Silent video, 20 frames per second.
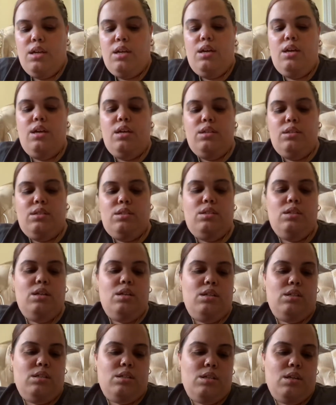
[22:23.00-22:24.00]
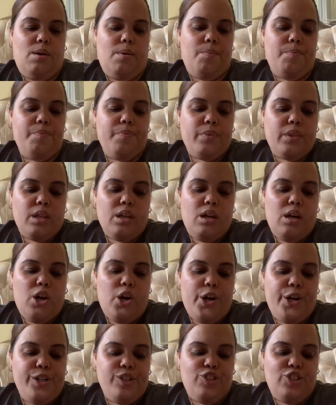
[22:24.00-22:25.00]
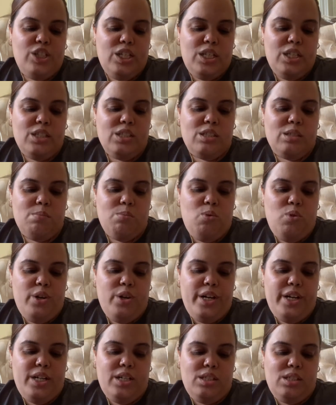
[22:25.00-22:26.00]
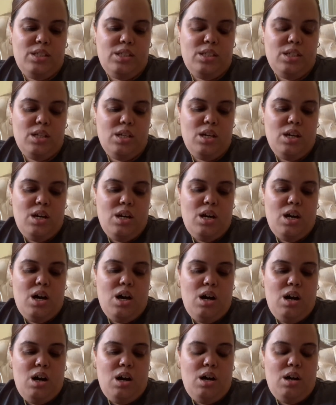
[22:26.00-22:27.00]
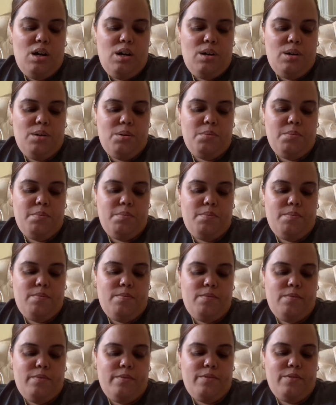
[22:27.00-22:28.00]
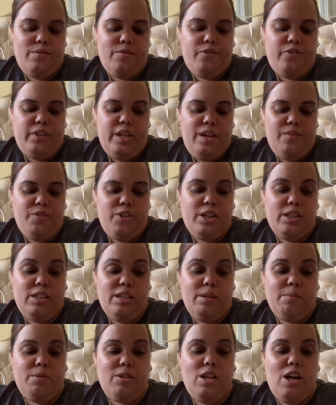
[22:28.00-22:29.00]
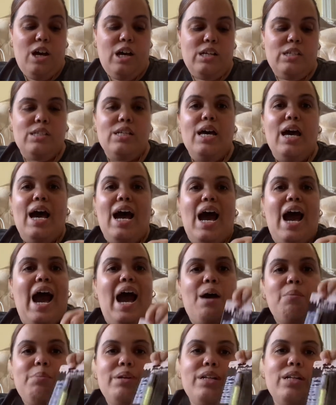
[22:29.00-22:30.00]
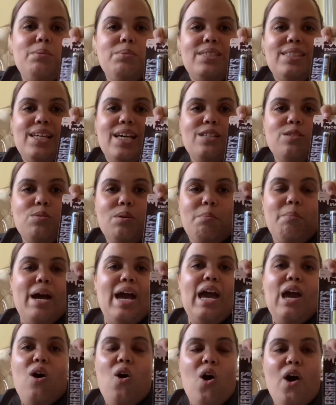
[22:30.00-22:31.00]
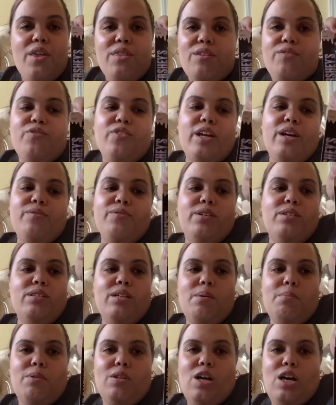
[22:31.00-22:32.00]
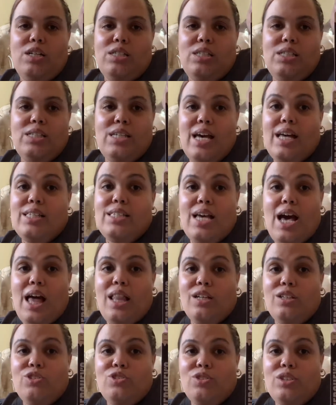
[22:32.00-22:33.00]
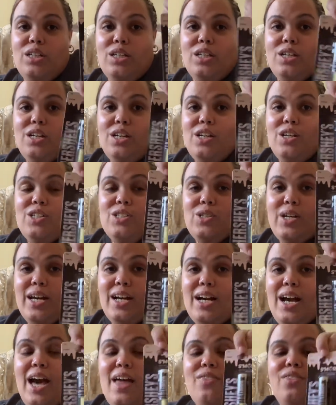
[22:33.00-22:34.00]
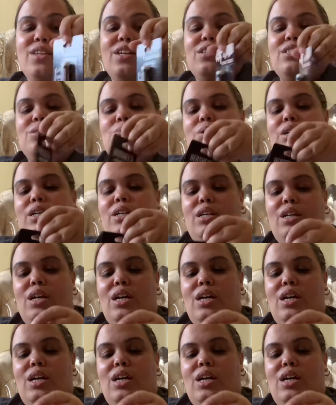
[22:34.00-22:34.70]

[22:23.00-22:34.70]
is this Hershey's S'mores uh, flavored lip gloss. I've been obsessed with buying all the flavored lip glosses at Dollar Tree, so I got this one.